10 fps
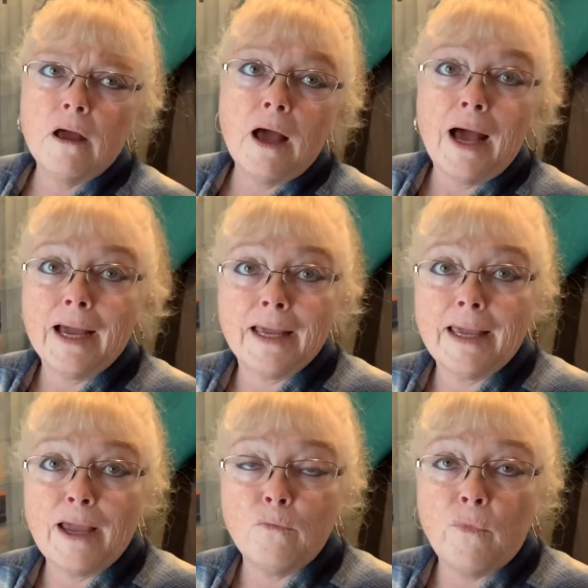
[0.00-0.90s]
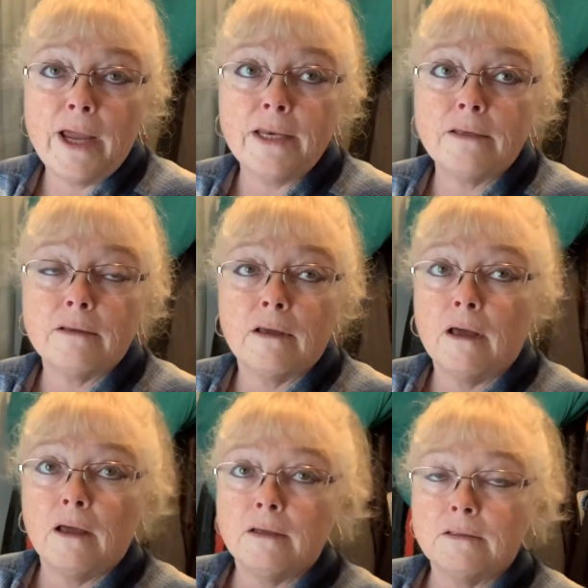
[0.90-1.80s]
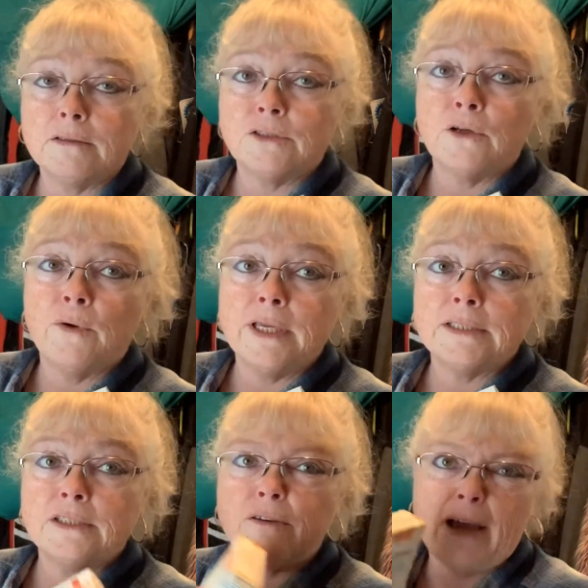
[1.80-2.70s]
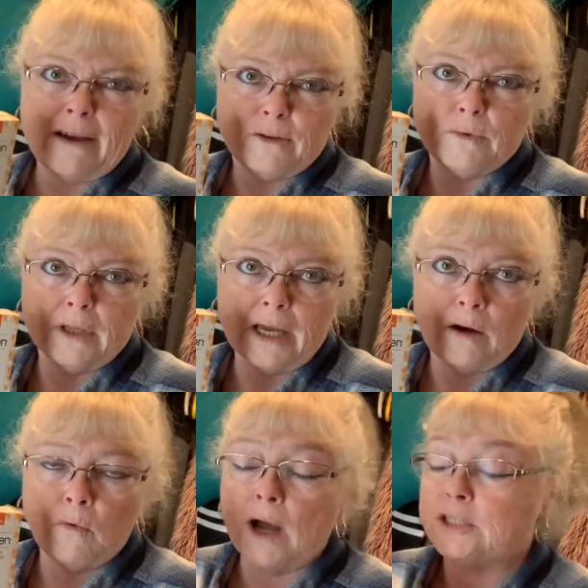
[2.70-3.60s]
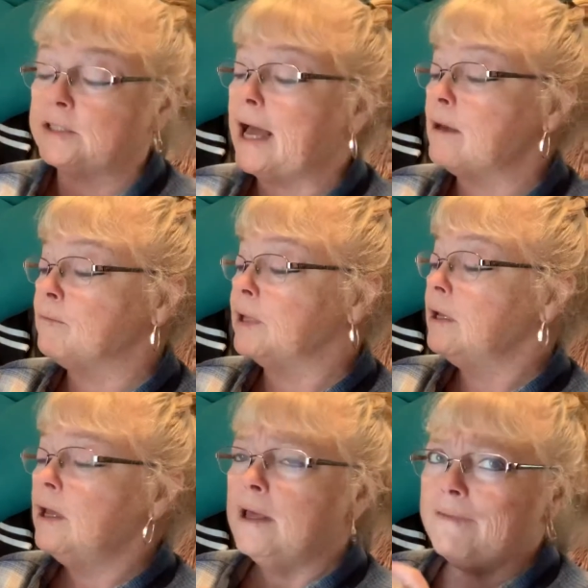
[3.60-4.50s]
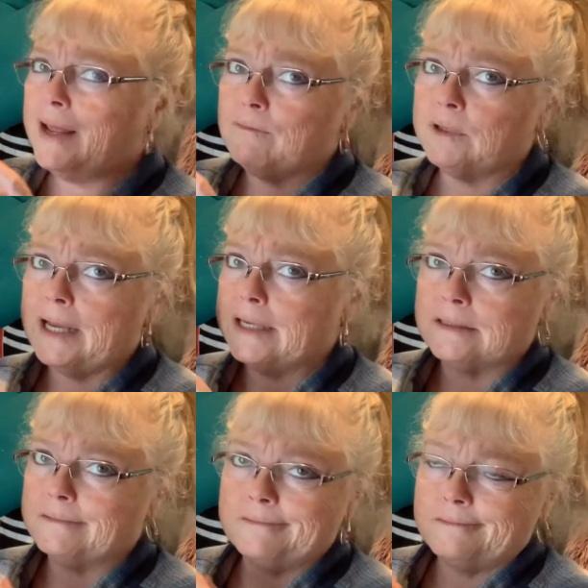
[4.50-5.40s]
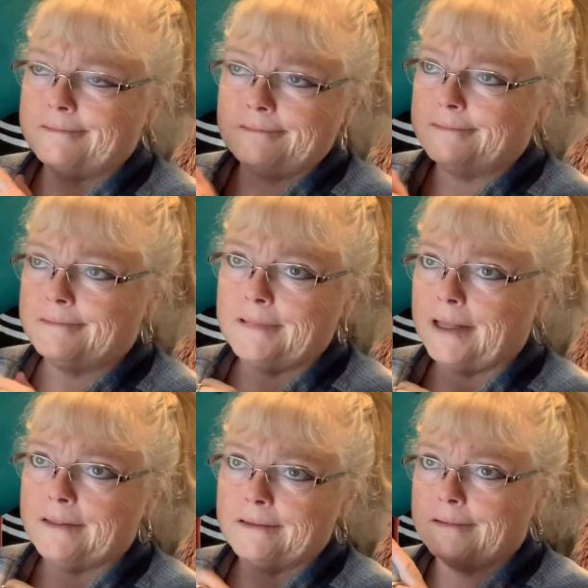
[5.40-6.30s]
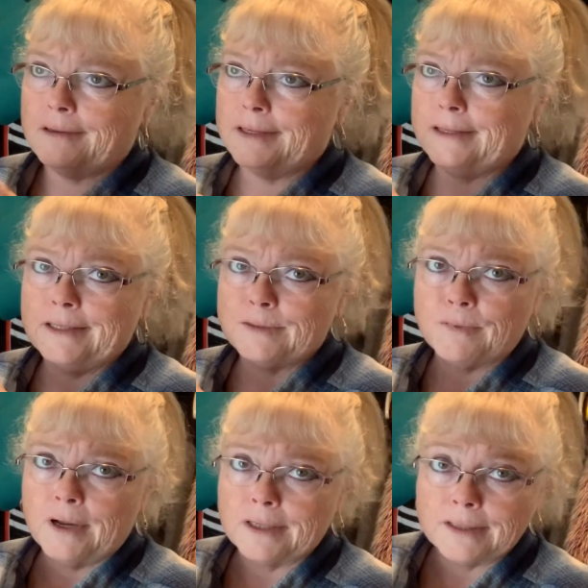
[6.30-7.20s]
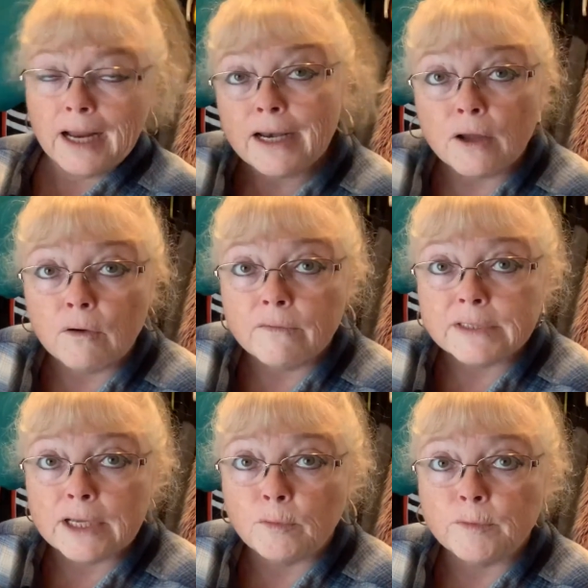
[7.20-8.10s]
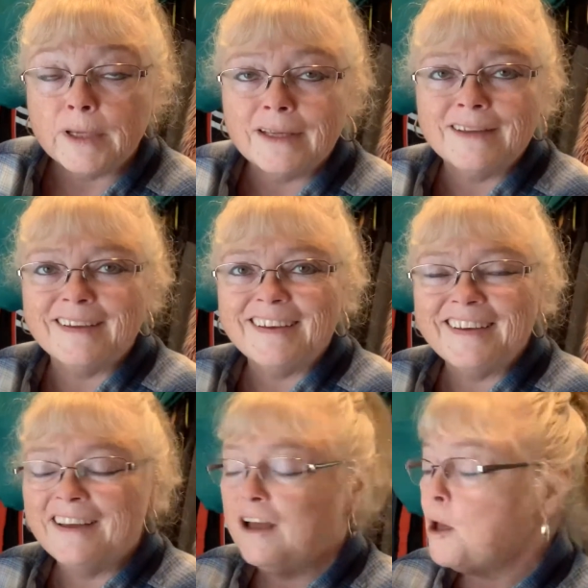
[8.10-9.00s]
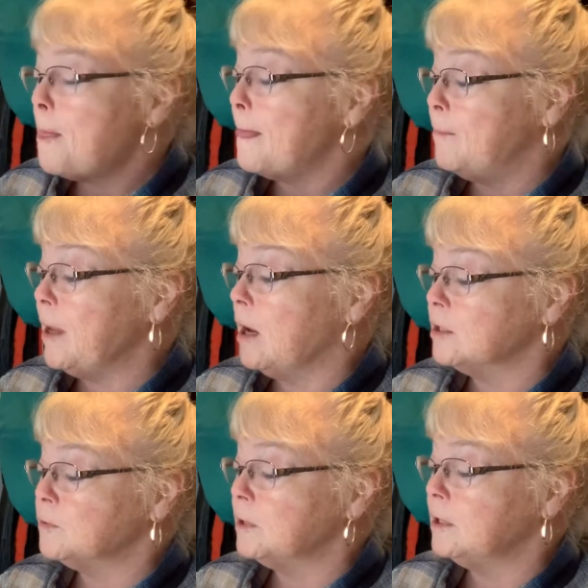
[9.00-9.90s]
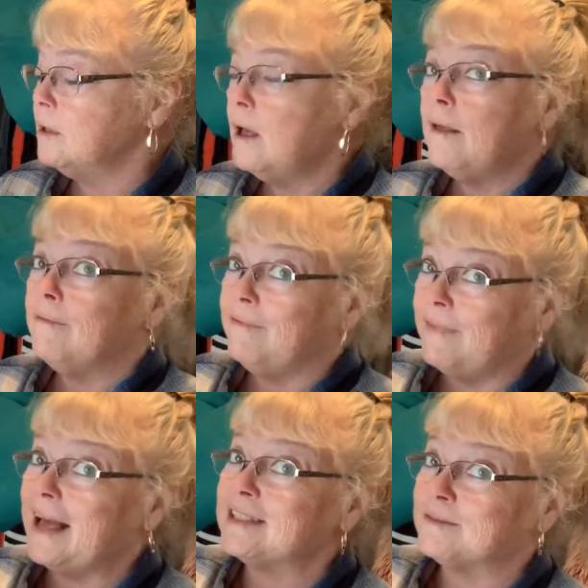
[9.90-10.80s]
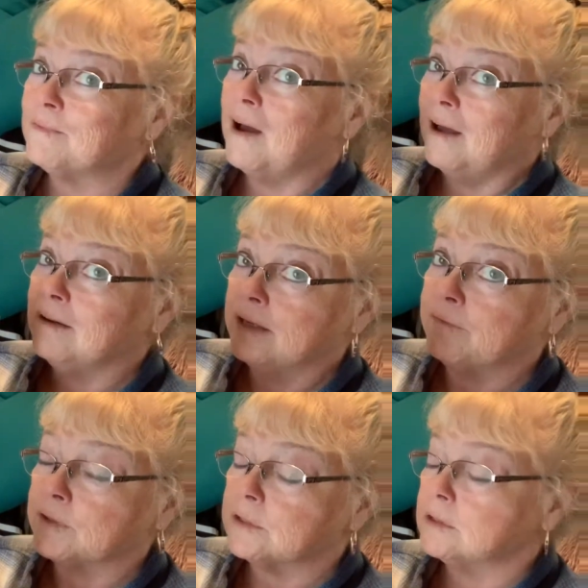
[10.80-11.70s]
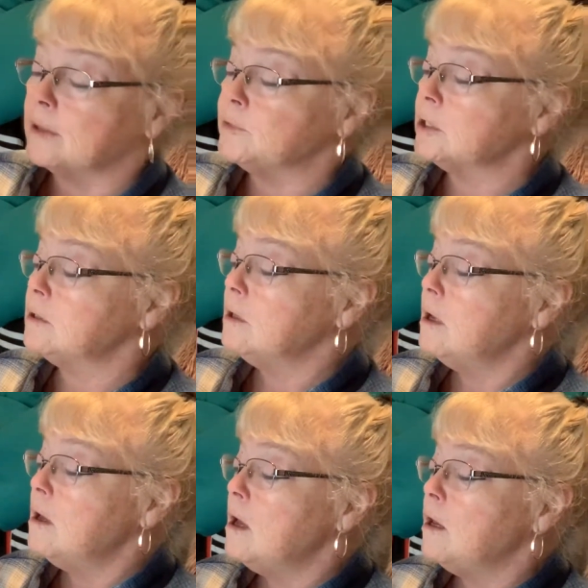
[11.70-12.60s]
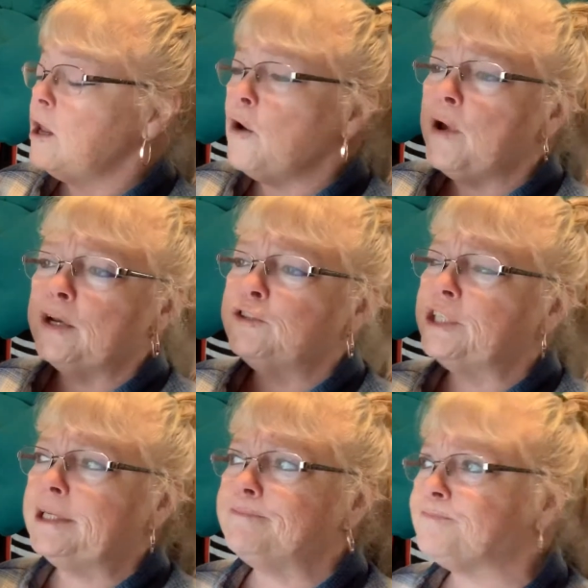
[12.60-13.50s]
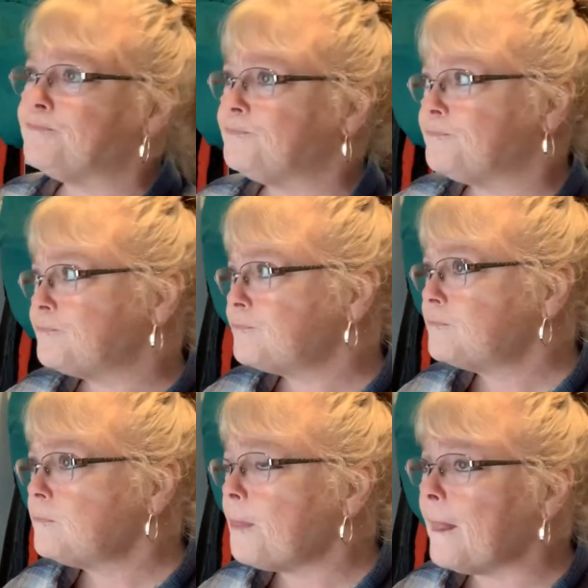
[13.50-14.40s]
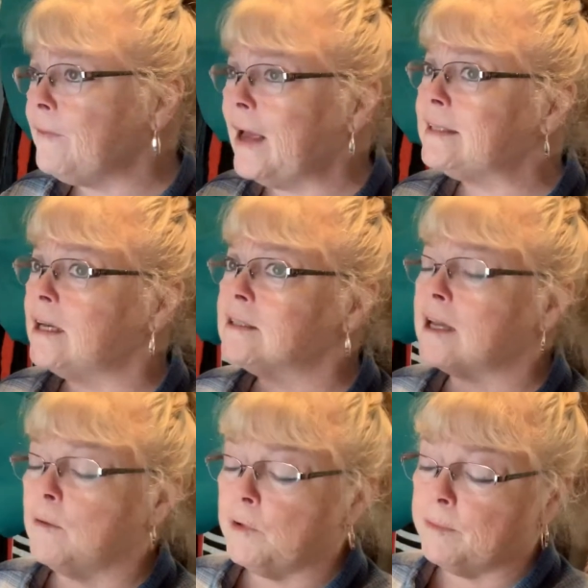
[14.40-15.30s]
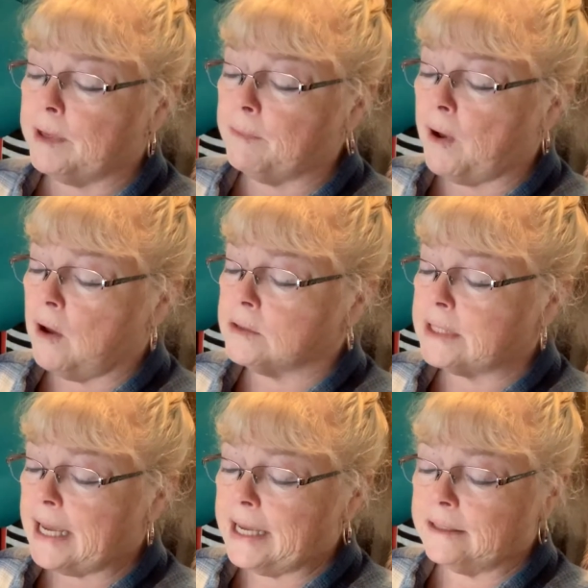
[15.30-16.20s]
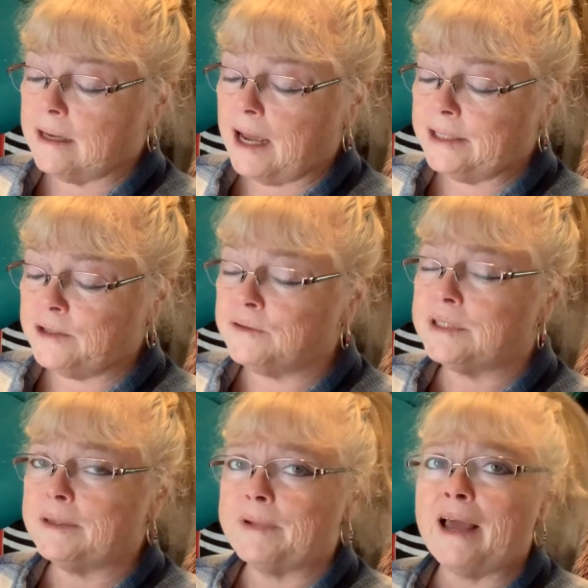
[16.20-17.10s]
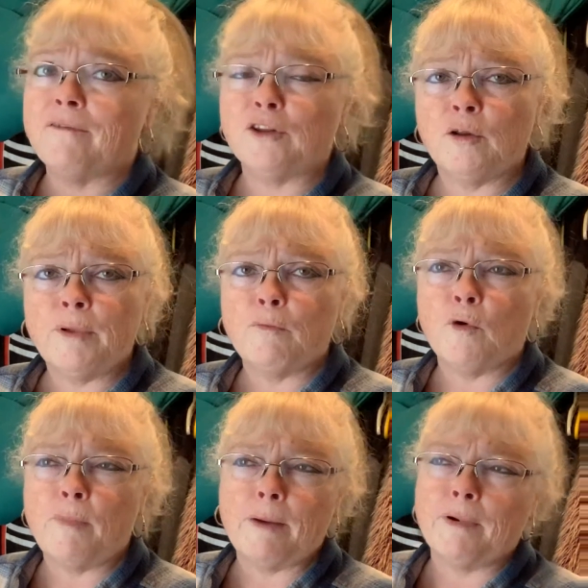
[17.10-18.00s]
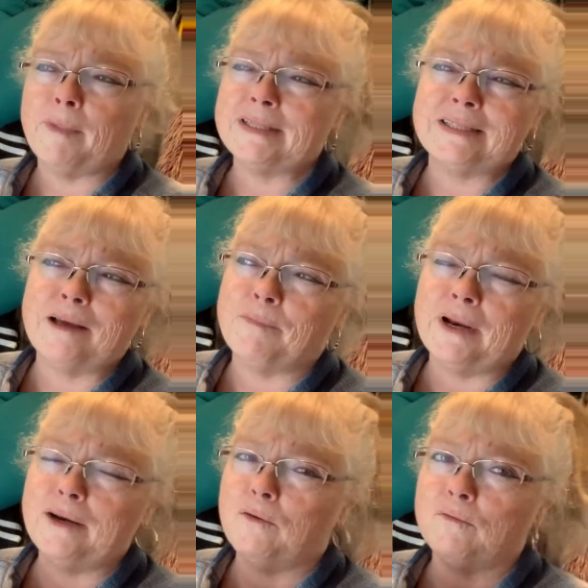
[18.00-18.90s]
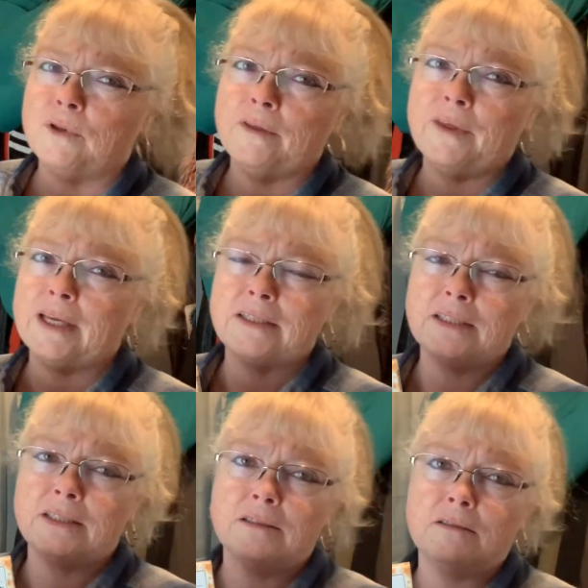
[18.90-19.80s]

I could gain weight uh, so easy, so I have to really kind of watch that. But that really has nothing in this product that I know of has helped me, to be honest with you. That's a different subject. Low energy, that does come with menopause. And I do seem to have a little bit more pep in my step, but I don't really think it's this,